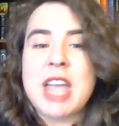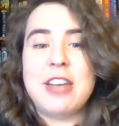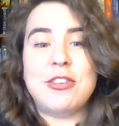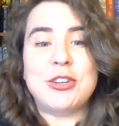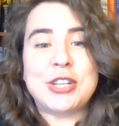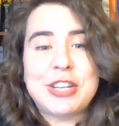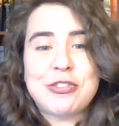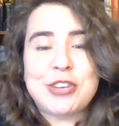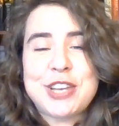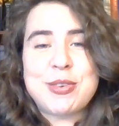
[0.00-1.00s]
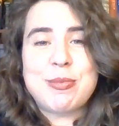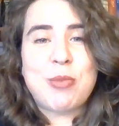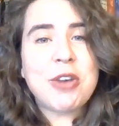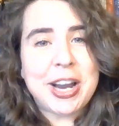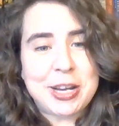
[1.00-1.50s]
If you're looking for even
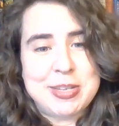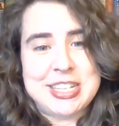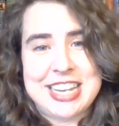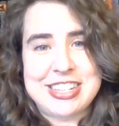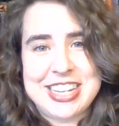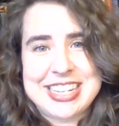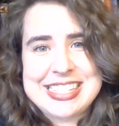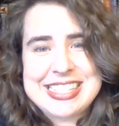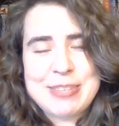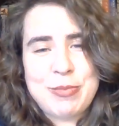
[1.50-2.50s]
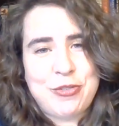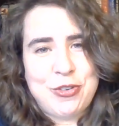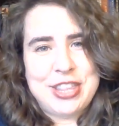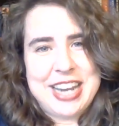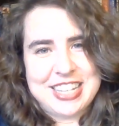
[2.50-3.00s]
more recommendations
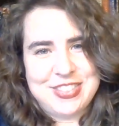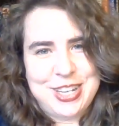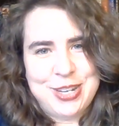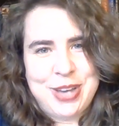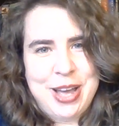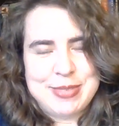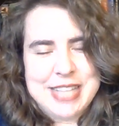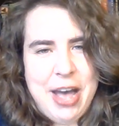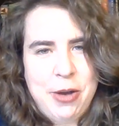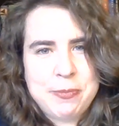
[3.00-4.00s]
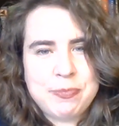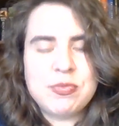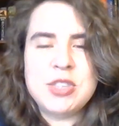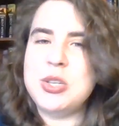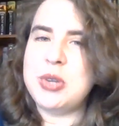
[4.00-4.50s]
before the next video comes out,
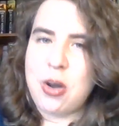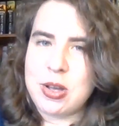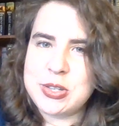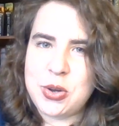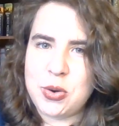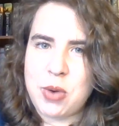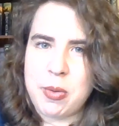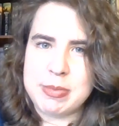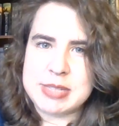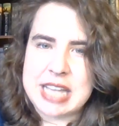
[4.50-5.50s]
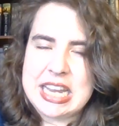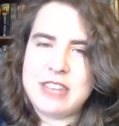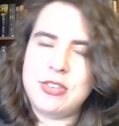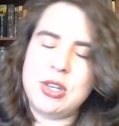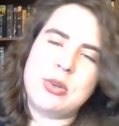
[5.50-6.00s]
you can also go to our website.
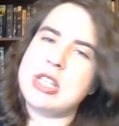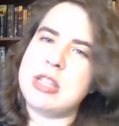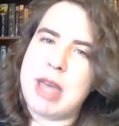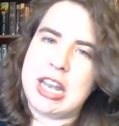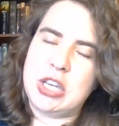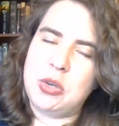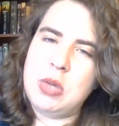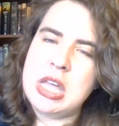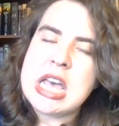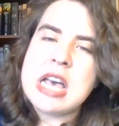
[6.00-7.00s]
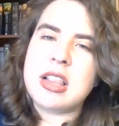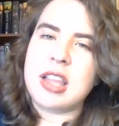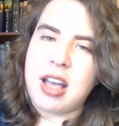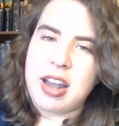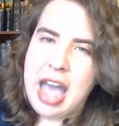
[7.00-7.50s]
If you go to the menu,
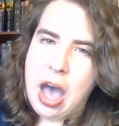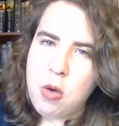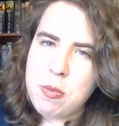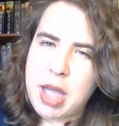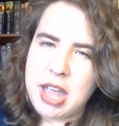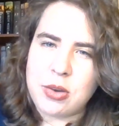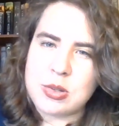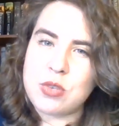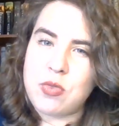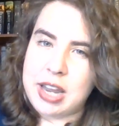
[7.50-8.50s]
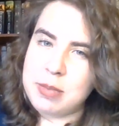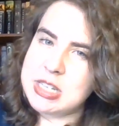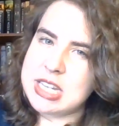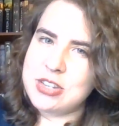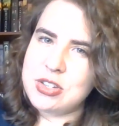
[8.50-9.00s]
click on Help, and go to
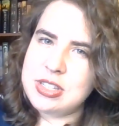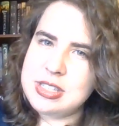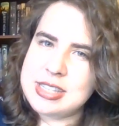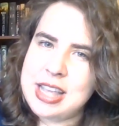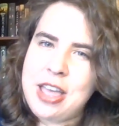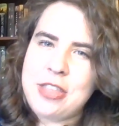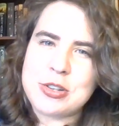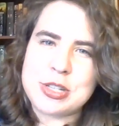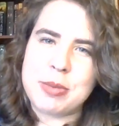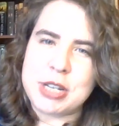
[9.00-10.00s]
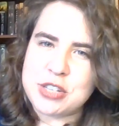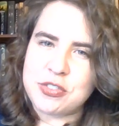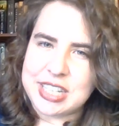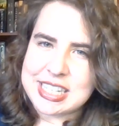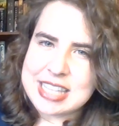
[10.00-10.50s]
Recommendations, there's a bunch of
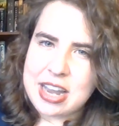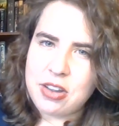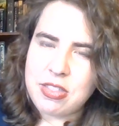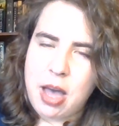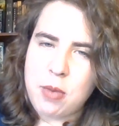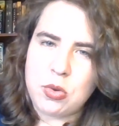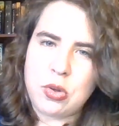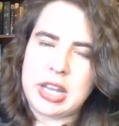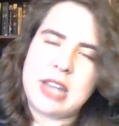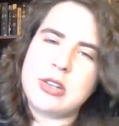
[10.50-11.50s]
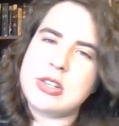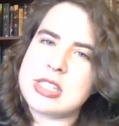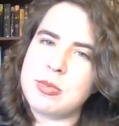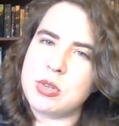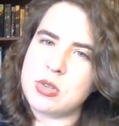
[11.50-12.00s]
links there that will get you to
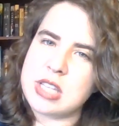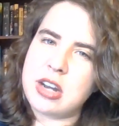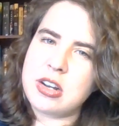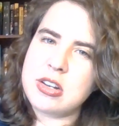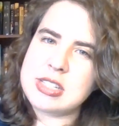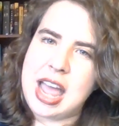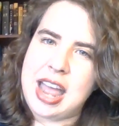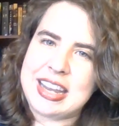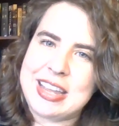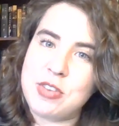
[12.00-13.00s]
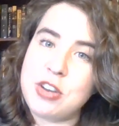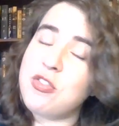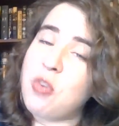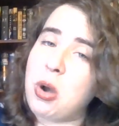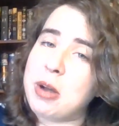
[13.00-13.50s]
some newsletters and even a
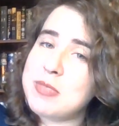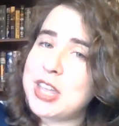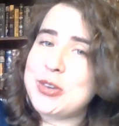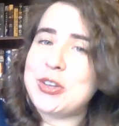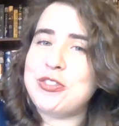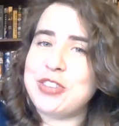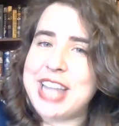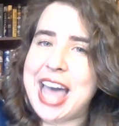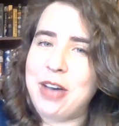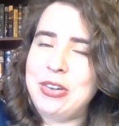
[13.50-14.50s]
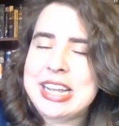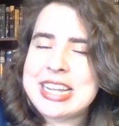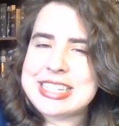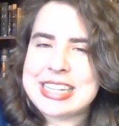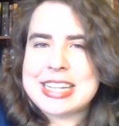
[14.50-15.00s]
form that you can fill out
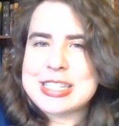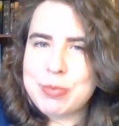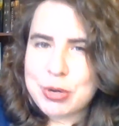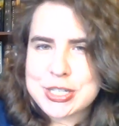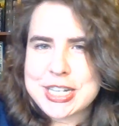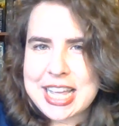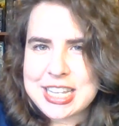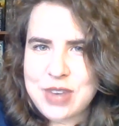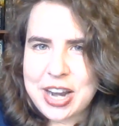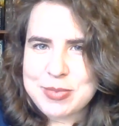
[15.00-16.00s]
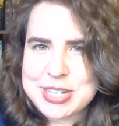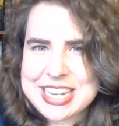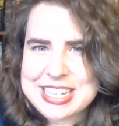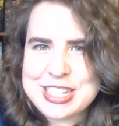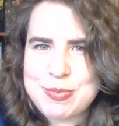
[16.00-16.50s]
to get some personalized
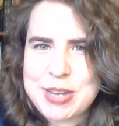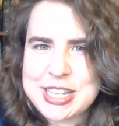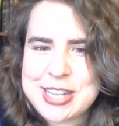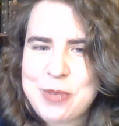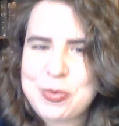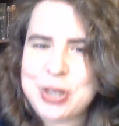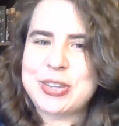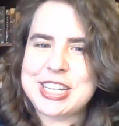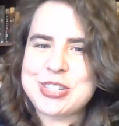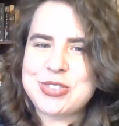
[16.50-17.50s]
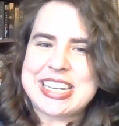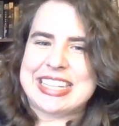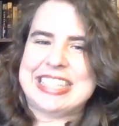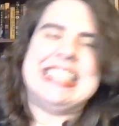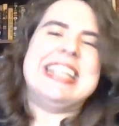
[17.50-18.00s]
recommendations based on what you like to
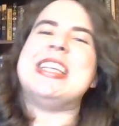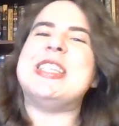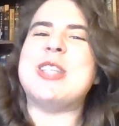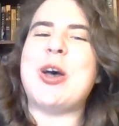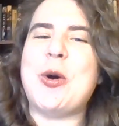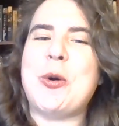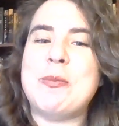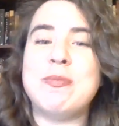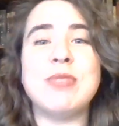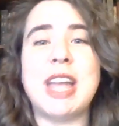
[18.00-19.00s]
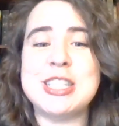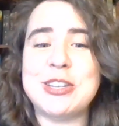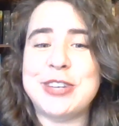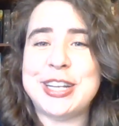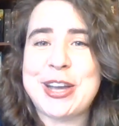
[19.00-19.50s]
read. So that's our
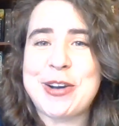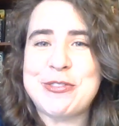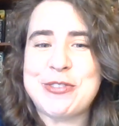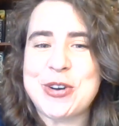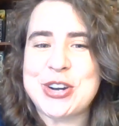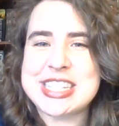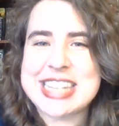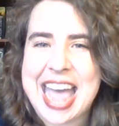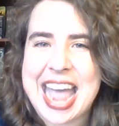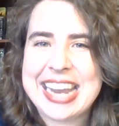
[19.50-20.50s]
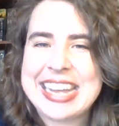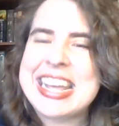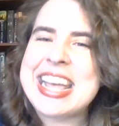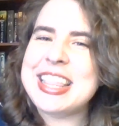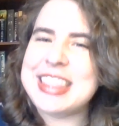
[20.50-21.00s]
video for today.
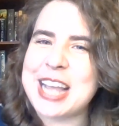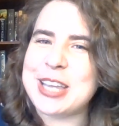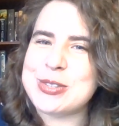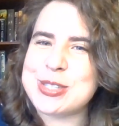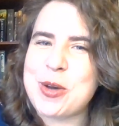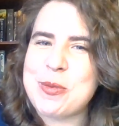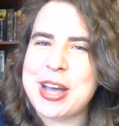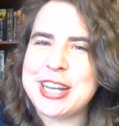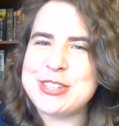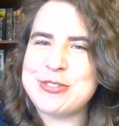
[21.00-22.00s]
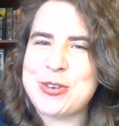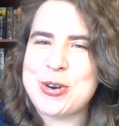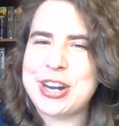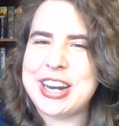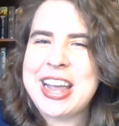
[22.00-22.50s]
Thank you so much
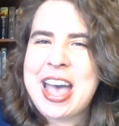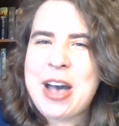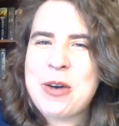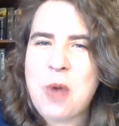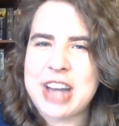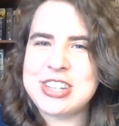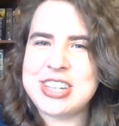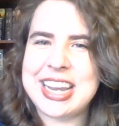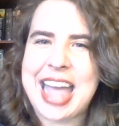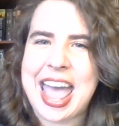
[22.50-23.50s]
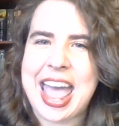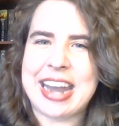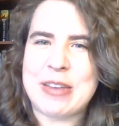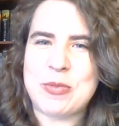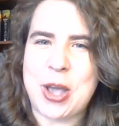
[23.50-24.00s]
for watching,
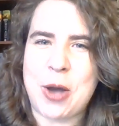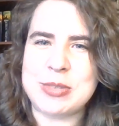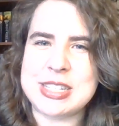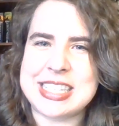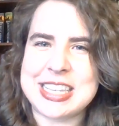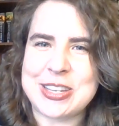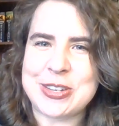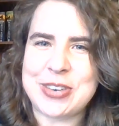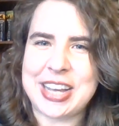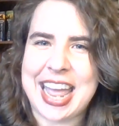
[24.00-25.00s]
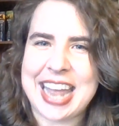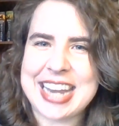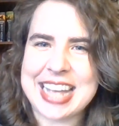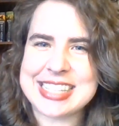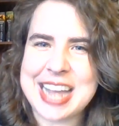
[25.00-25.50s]
and we hope to see you again
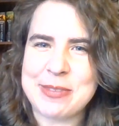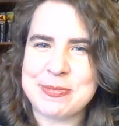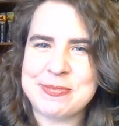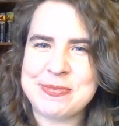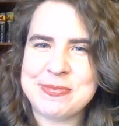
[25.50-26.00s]
next time.